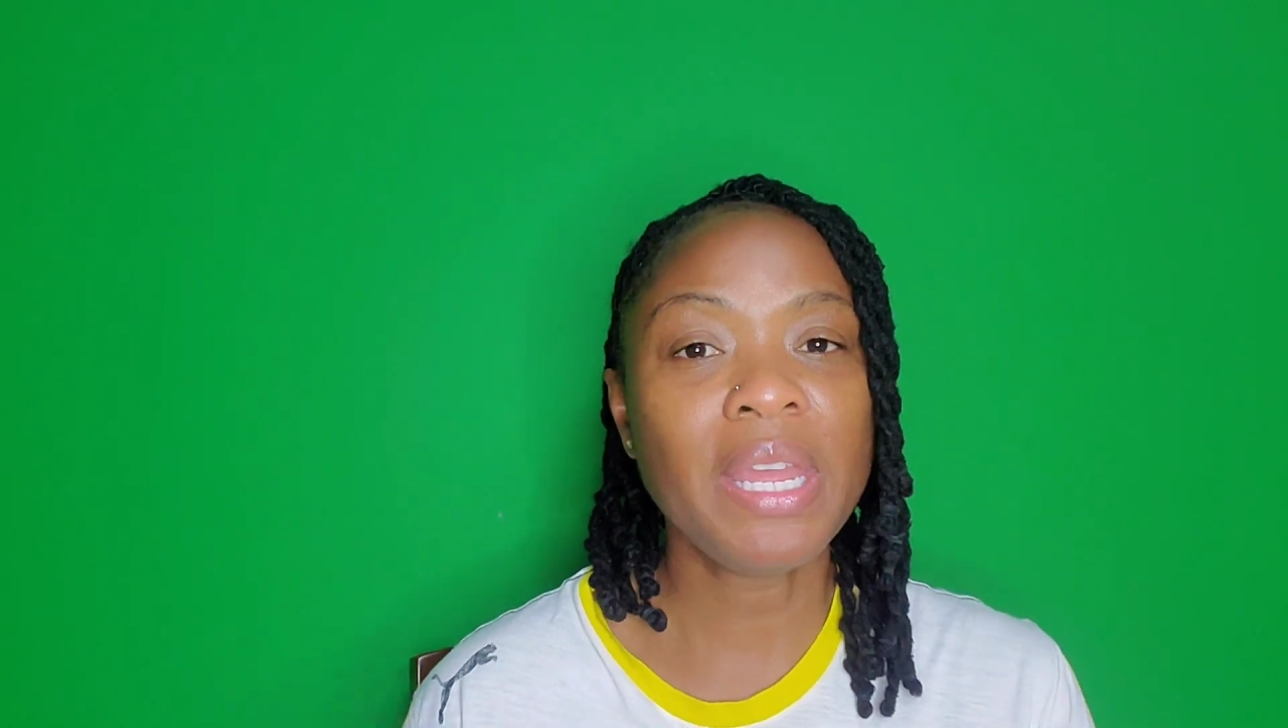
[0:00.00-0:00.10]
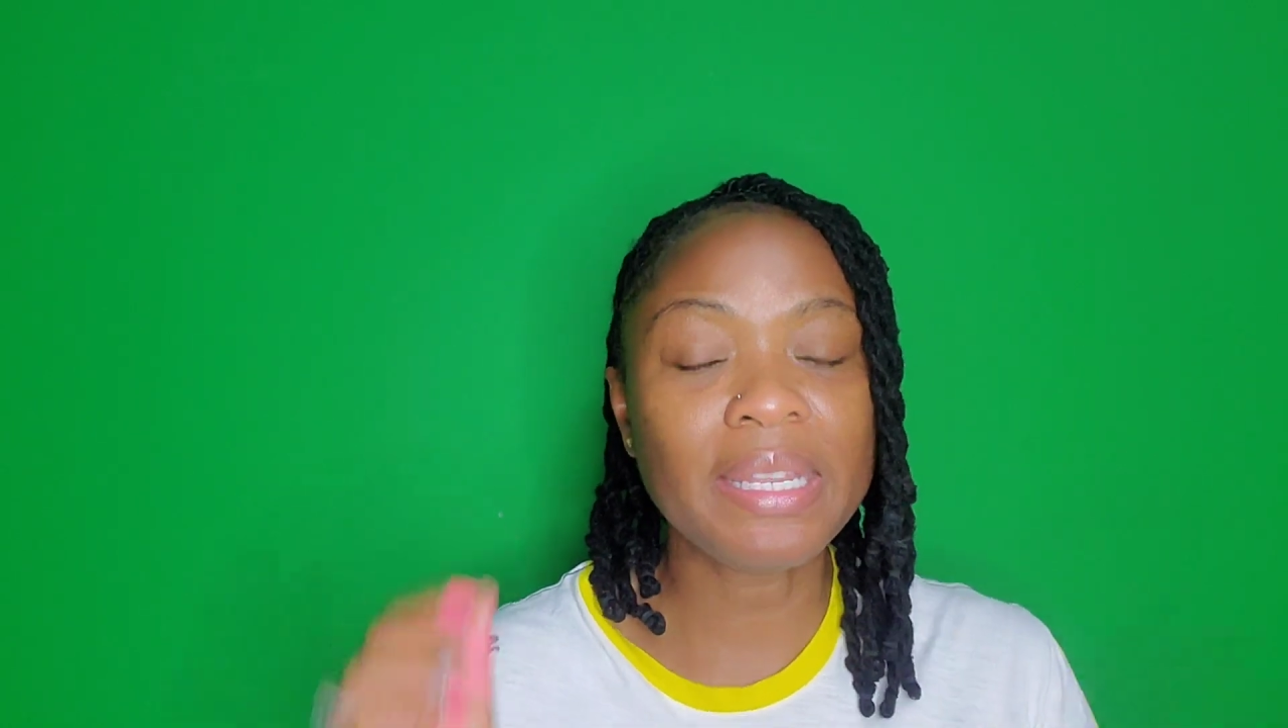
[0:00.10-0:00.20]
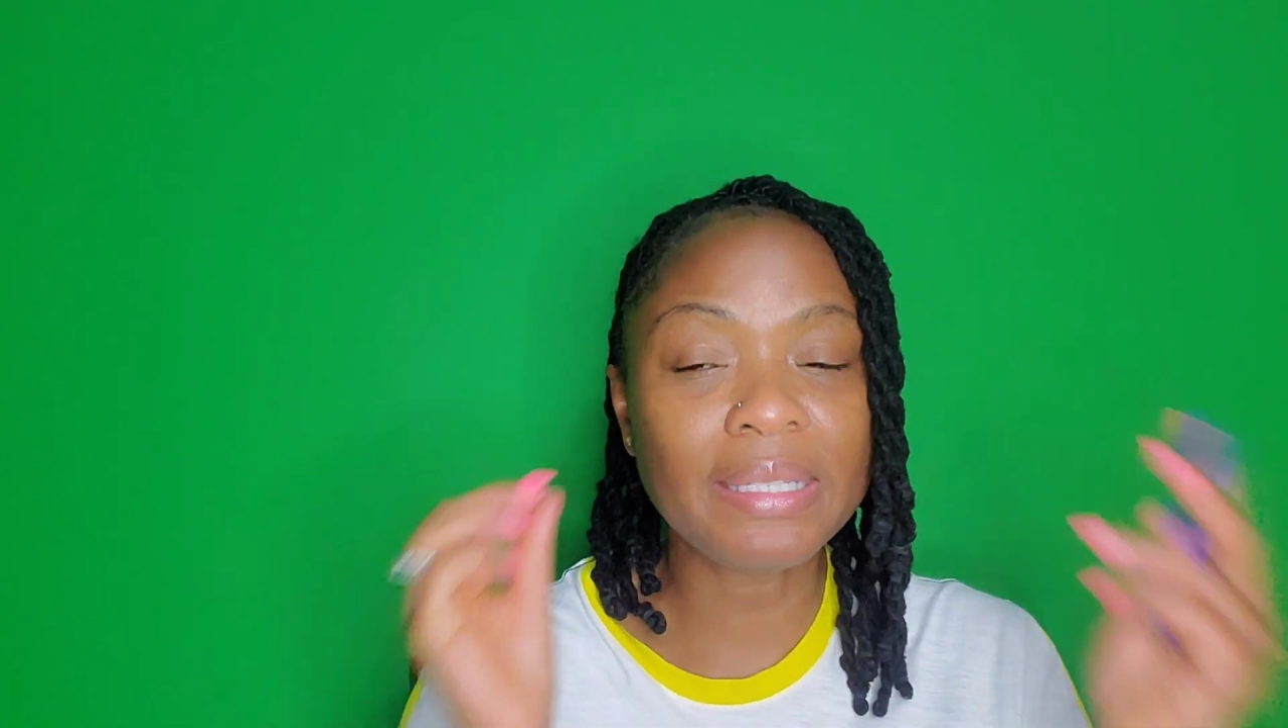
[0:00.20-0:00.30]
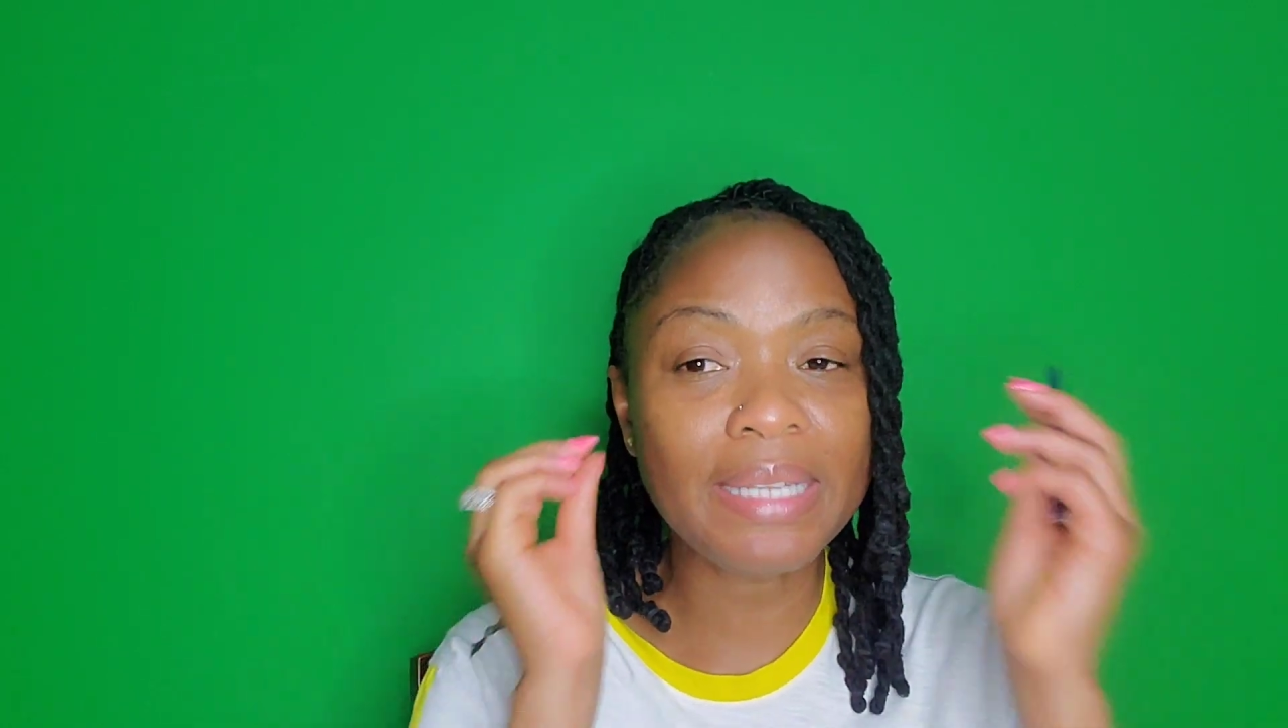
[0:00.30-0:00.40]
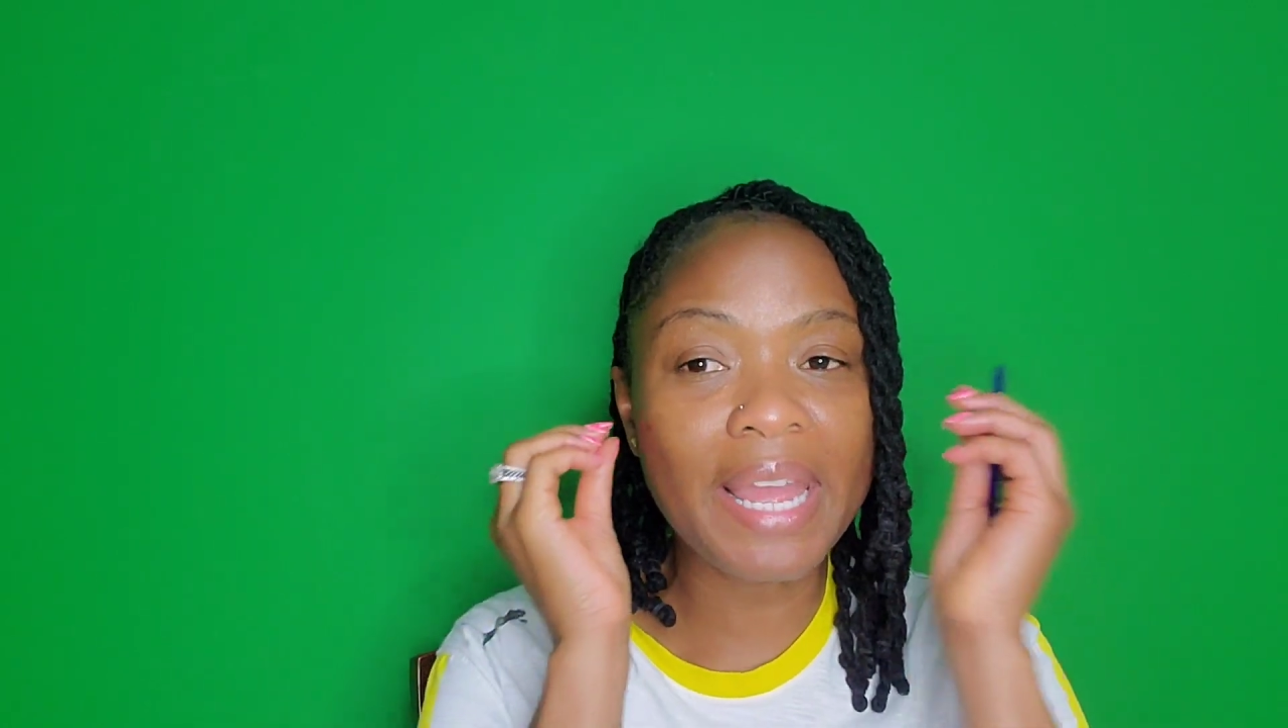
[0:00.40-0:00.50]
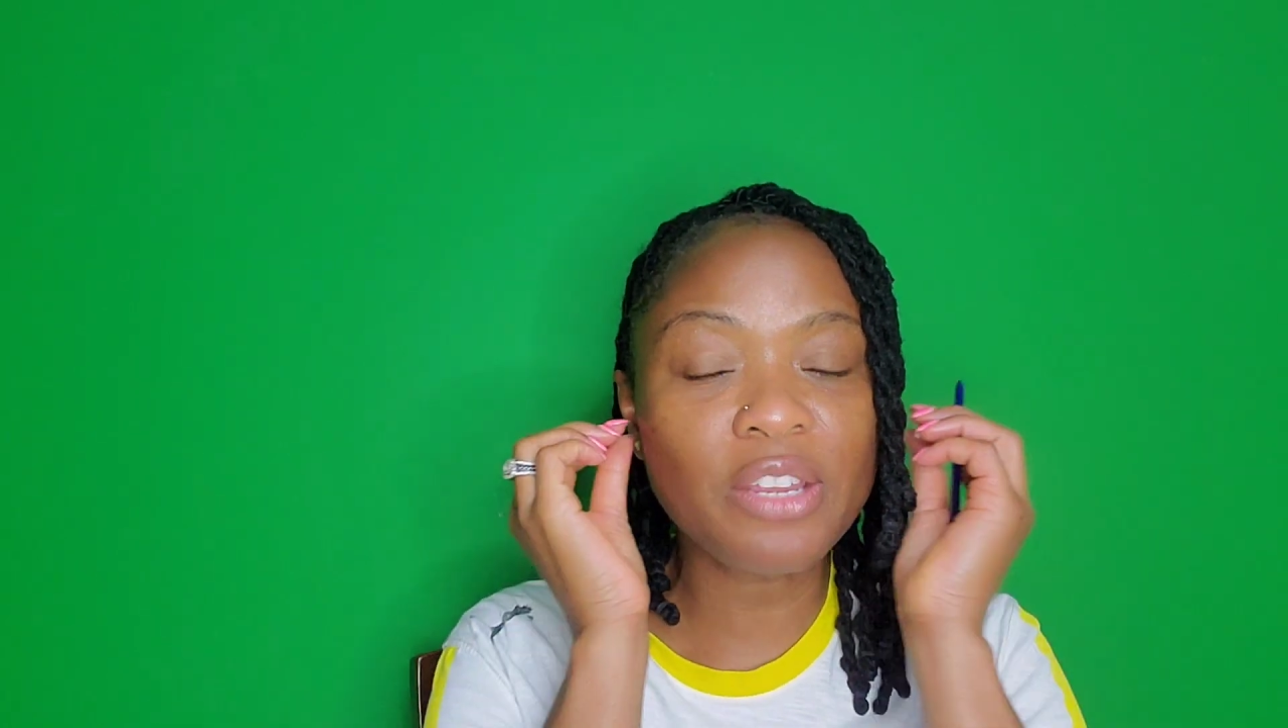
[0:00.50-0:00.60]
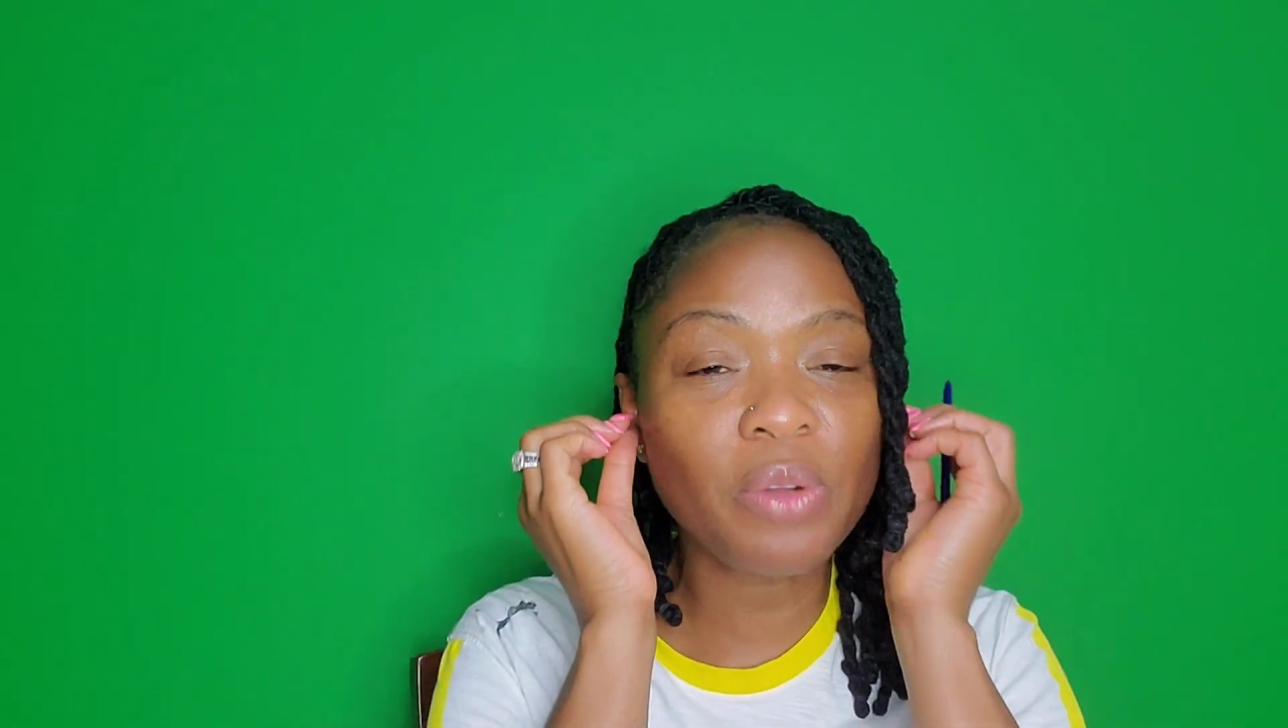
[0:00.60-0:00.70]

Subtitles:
Instead,